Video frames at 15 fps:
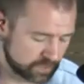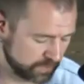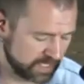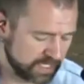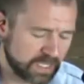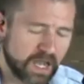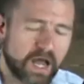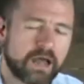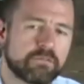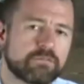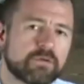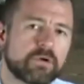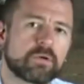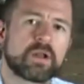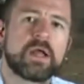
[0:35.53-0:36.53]
So any
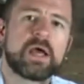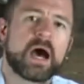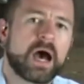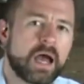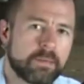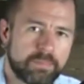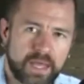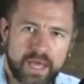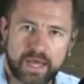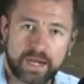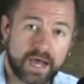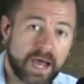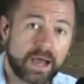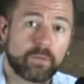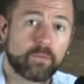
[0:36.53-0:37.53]
iPhone,
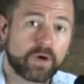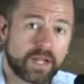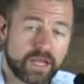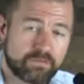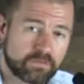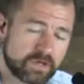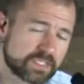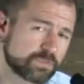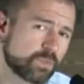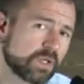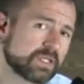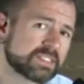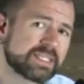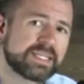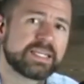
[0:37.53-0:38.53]
iPad, whatever, as
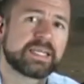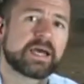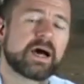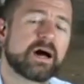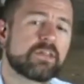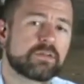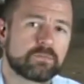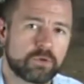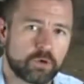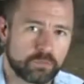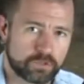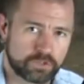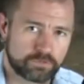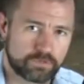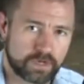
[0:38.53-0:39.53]
well as any other
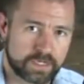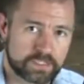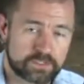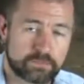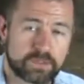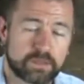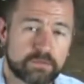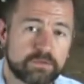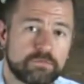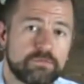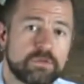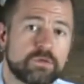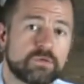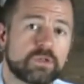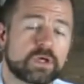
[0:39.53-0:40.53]
mobile device, you'll be able to
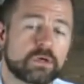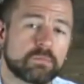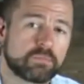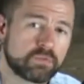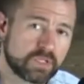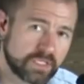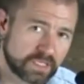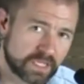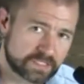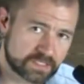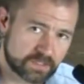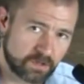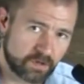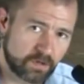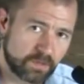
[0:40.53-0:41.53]
view the complete
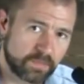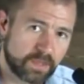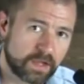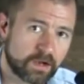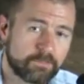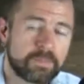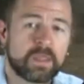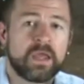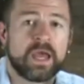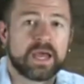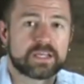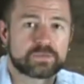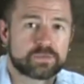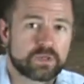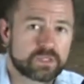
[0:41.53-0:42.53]
lesson on there,
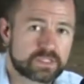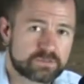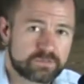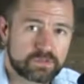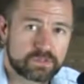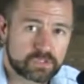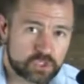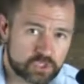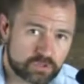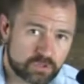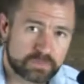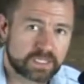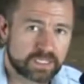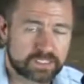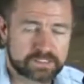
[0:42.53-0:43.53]
as well as view the
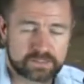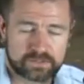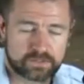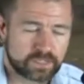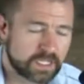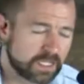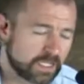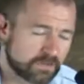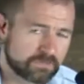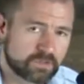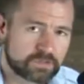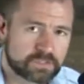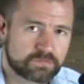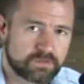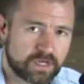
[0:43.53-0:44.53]
streaming lessons on any of
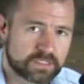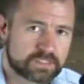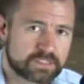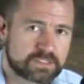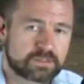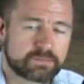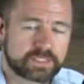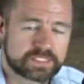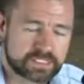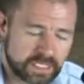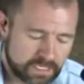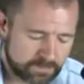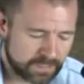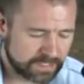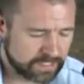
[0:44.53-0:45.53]
those devices. So I'm
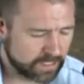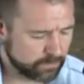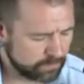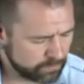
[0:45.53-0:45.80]
excited about that.